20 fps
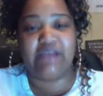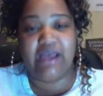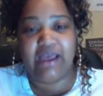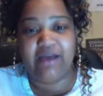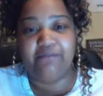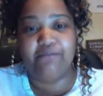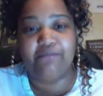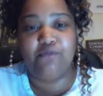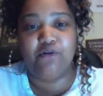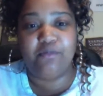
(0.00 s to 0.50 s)
I
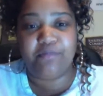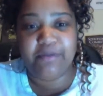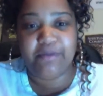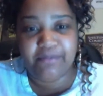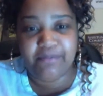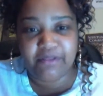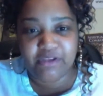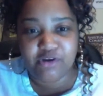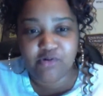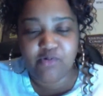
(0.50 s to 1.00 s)
have more
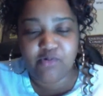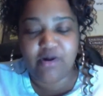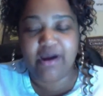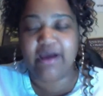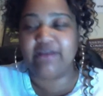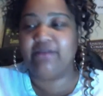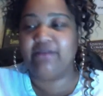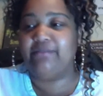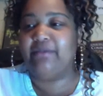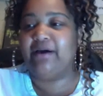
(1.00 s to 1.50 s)
people
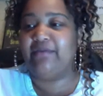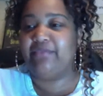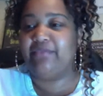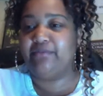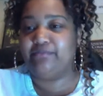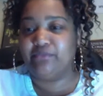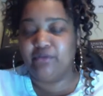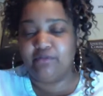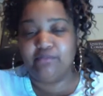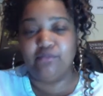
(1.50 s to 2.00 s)
inquiring about
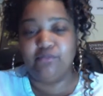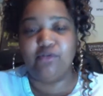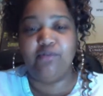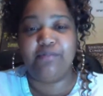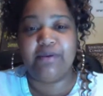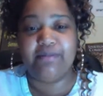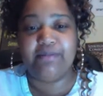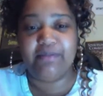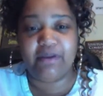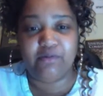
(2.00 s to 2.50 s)
the book, more
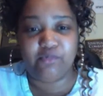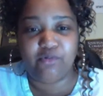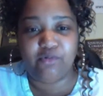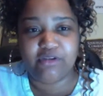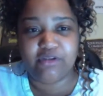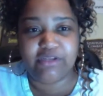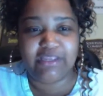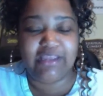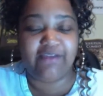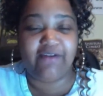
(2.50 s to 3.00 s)
people that
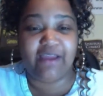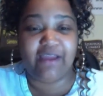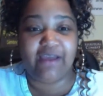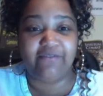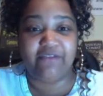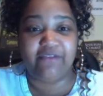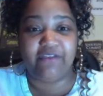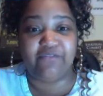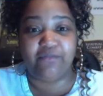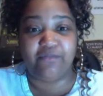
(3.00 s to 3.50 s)
wanted to
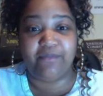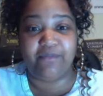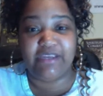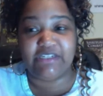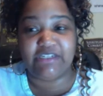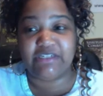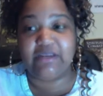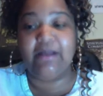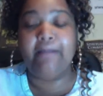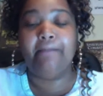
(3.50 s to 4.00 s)
have
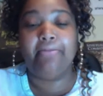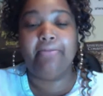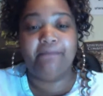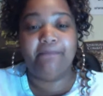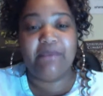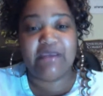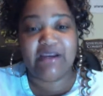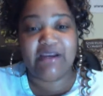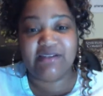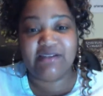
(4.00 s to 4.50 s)
information
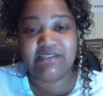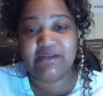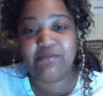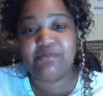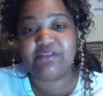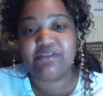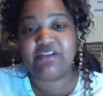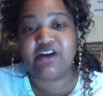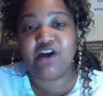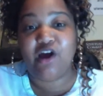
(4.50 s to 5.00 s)
because there
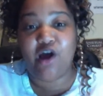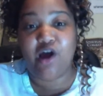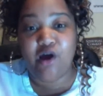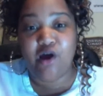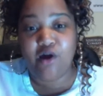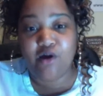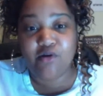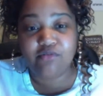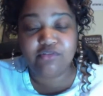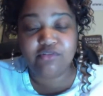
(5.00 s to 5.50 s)
was a
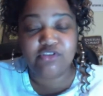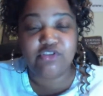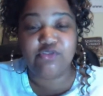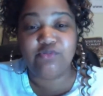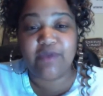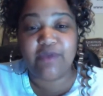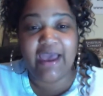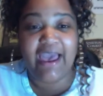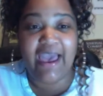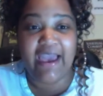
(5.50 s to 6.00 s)
call
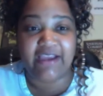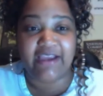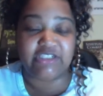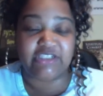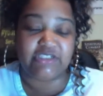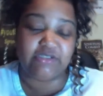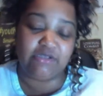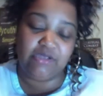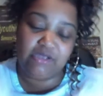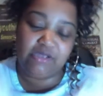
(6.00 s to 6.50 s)
to
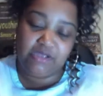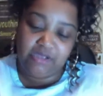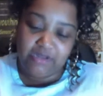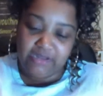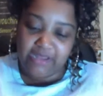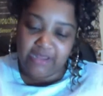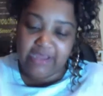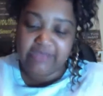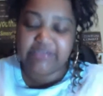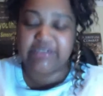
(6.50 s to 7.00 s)
action.
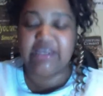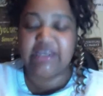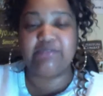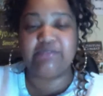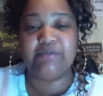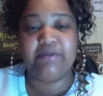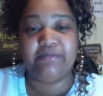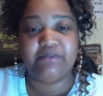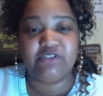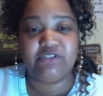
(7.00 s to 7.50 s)
A lot of
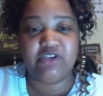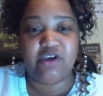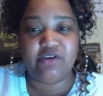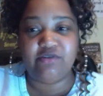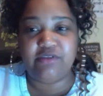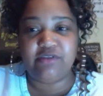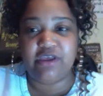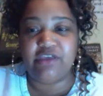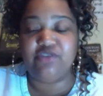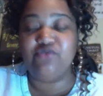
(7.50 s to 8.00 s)
times people tell
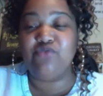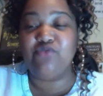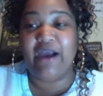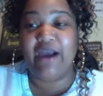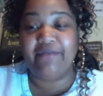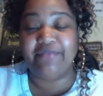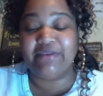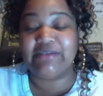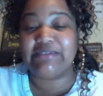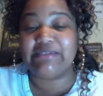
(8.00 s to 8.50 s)
you that you
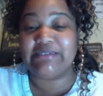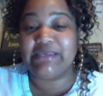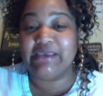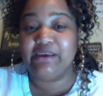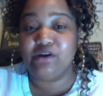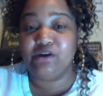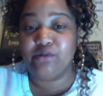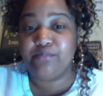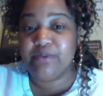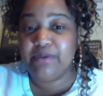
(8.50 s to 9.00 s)
have to
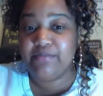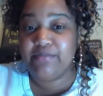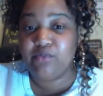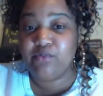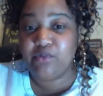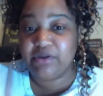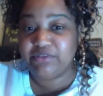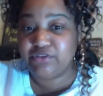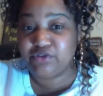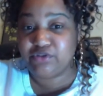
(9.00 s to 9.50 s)
tell
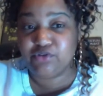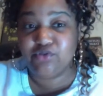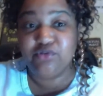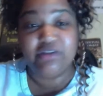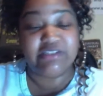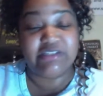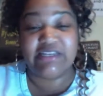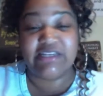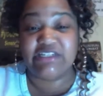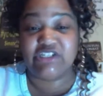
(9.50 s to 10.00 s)
people what to do
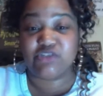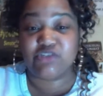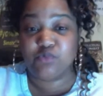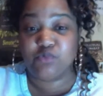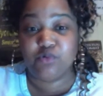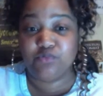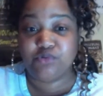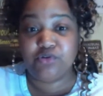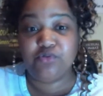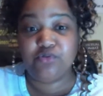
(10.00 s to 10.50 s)
because they just
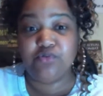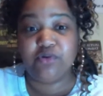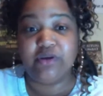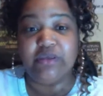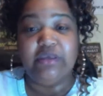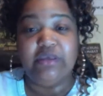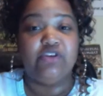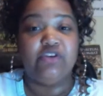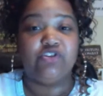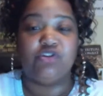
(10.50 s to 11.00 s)
won't do it.
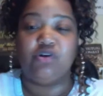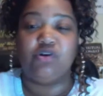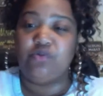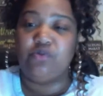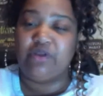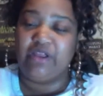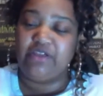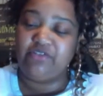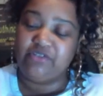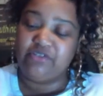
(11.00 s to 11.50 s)
So
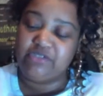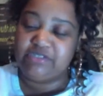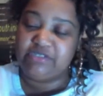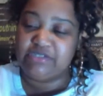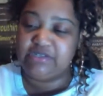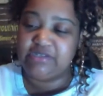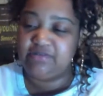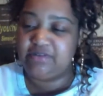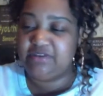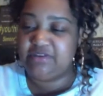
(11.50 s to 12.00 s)
when I used to
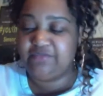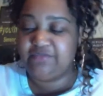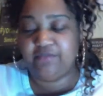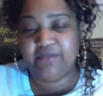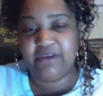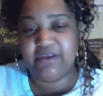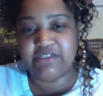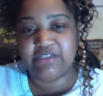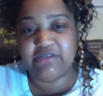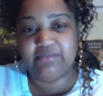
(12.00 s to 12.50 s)
send
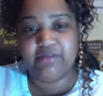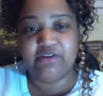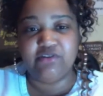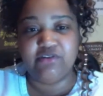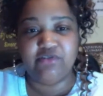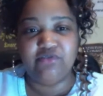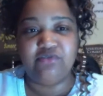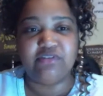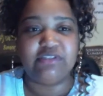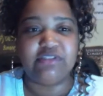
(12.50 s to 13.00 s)
information in my
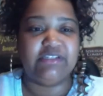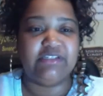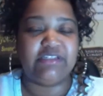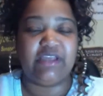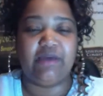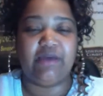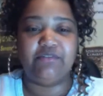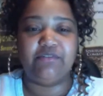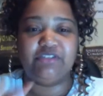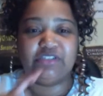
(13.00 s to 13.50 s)
news list,
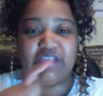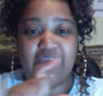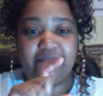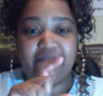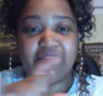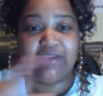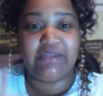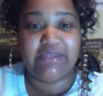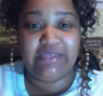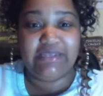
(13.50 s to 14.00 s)
I would just
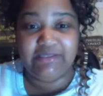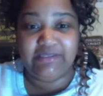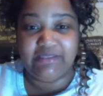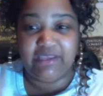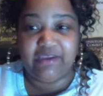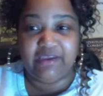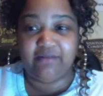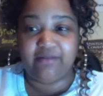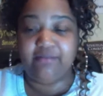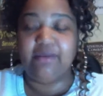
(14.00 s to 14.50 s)
have the link
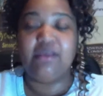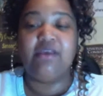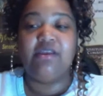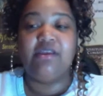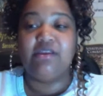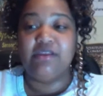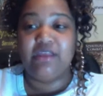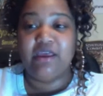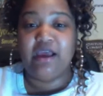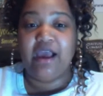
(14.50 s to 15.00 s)
there.
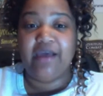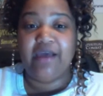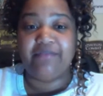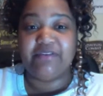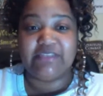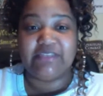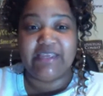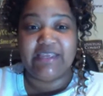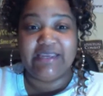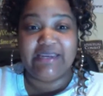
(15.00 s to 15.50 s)
Now I have
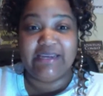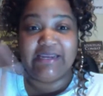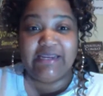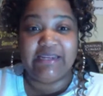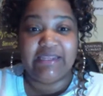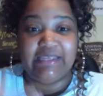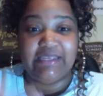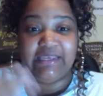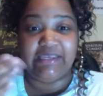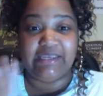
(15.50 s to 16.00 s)
to say,
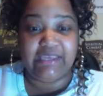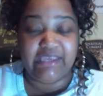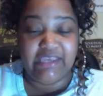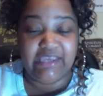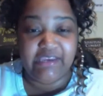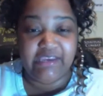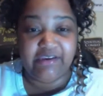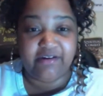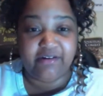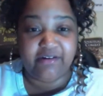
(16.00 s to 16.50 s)
click
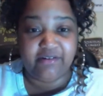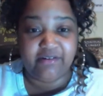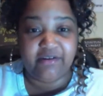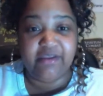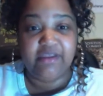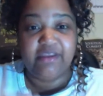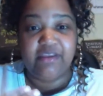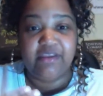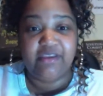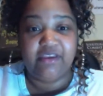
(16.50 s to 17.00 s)
here
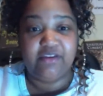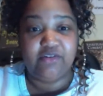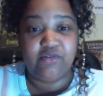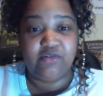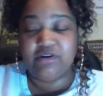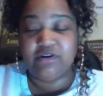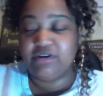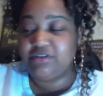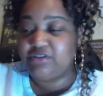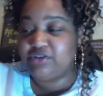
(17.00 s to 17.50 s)
in
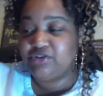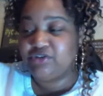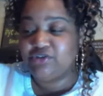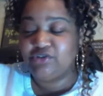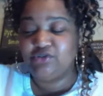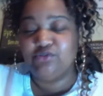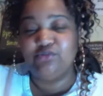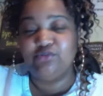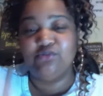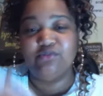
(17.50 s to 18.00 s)
order to
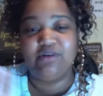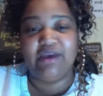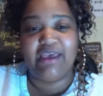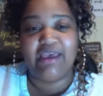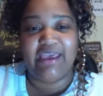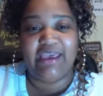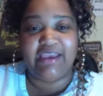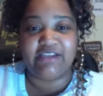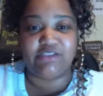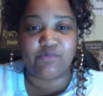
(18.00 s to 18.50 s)
do
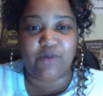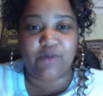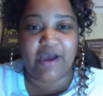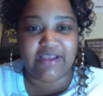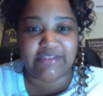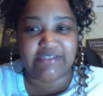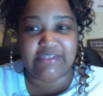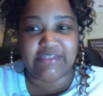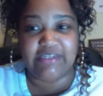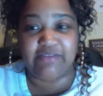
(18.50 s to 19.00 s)

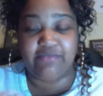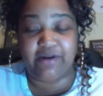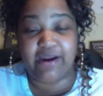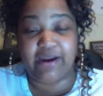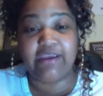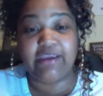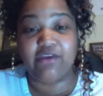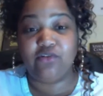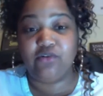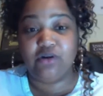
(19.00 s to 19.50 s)
XYZ,
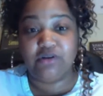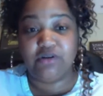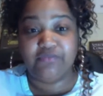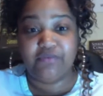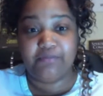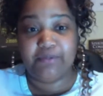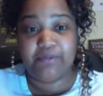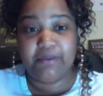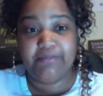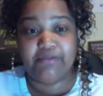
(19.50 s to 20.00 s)
right? In order
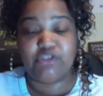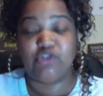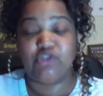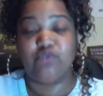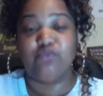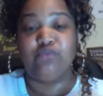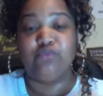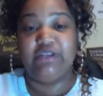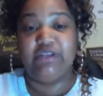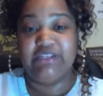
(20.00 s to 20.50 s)
for people
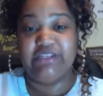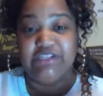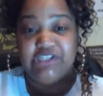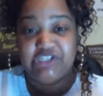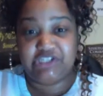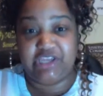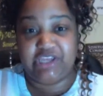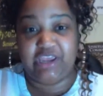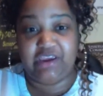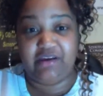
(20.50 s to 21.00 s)
to really
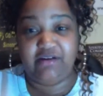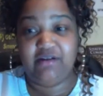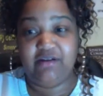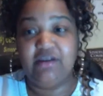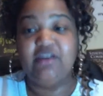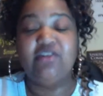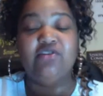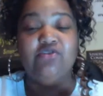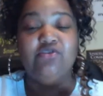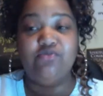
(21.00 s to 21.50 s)
share,
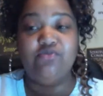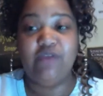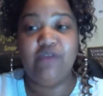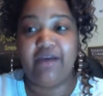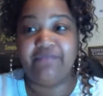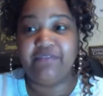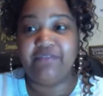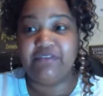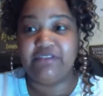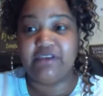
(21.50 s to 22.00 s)
you
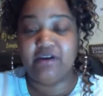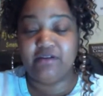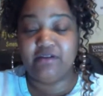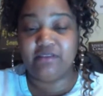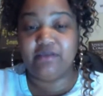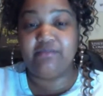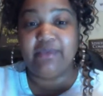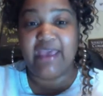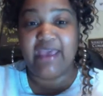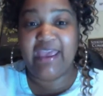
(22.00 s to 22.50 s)
have to tell
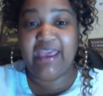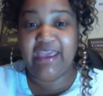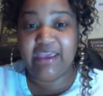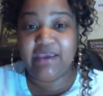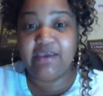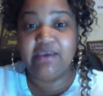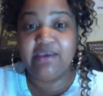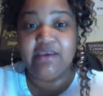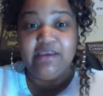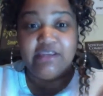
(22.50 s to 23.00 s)
them,
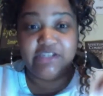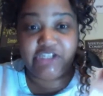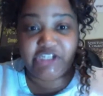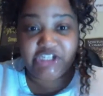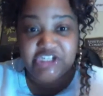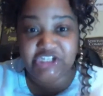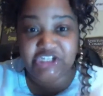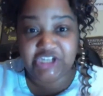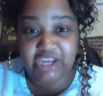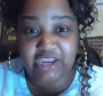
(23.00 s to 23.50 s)
hey,
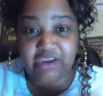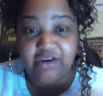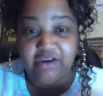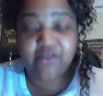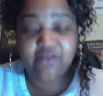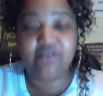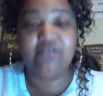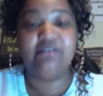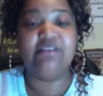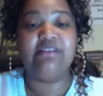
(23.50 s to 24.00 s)

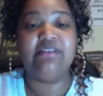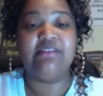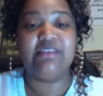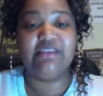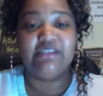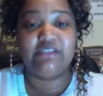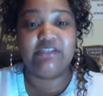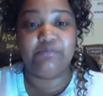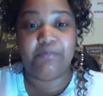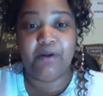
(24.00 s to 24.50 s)
share
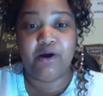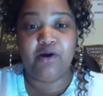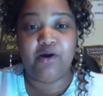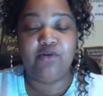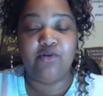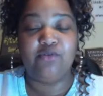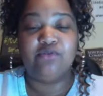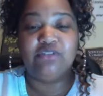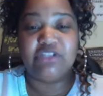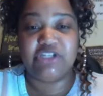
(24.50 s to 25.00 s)
this
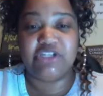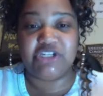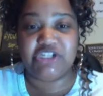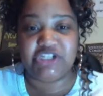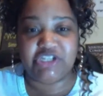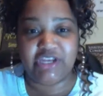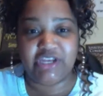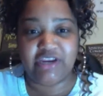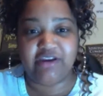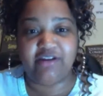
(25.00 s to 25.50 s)
post,
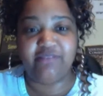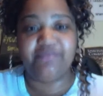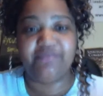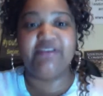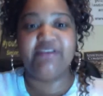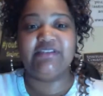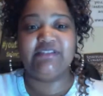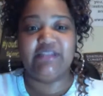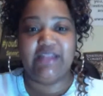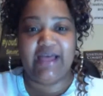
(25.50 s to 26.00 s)
share
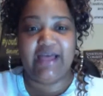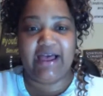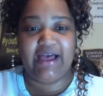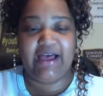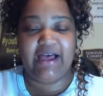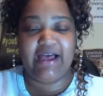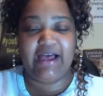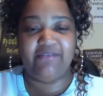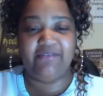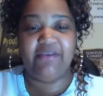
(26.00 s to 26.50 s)
this
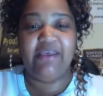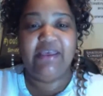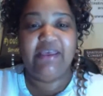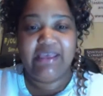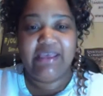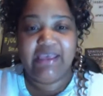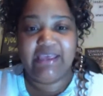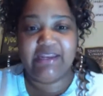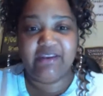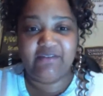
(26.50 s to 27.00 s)
live,
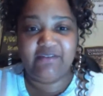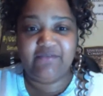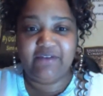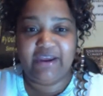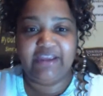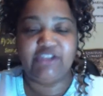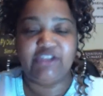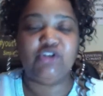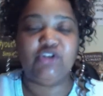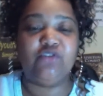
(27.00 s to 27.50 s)
and
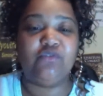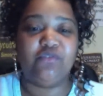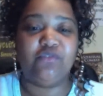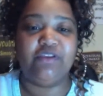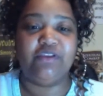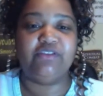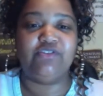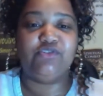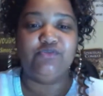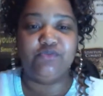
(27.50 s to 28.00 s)
invite your
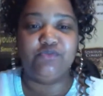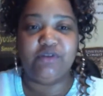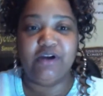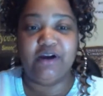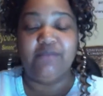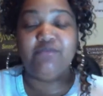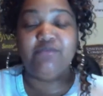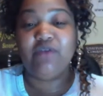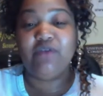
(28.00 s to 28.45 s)
friends to come.